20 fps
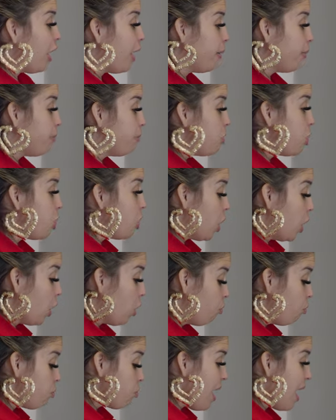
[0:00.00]
um,
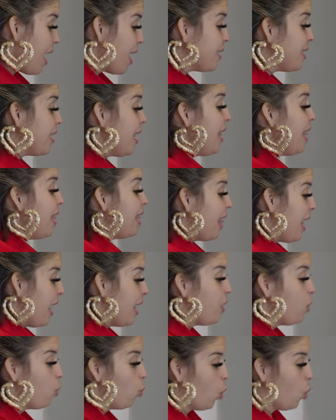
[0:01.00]
shelf racks,
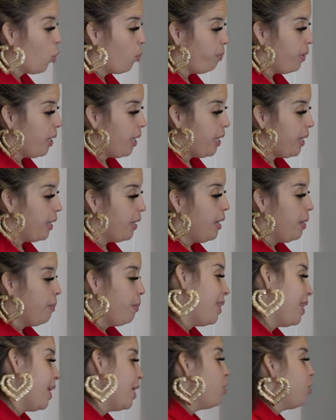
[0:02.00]
then it won't be.
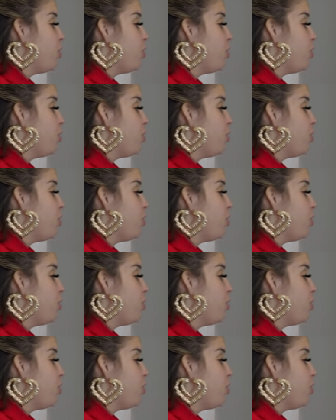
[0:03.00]
But then